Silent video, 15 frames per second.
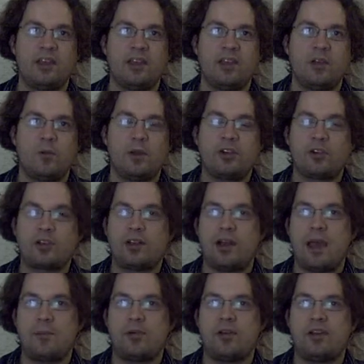when you're
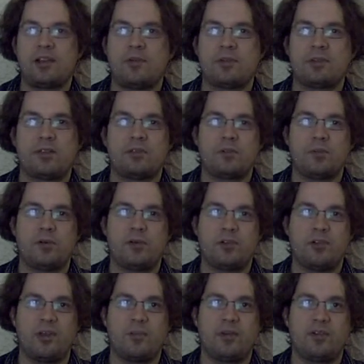collaborating with other
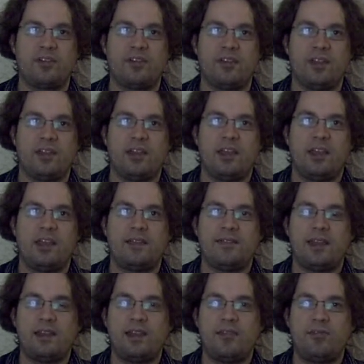programmers. And
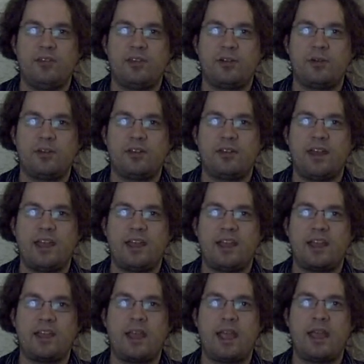that if you're
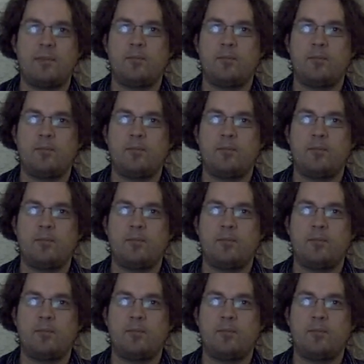taking a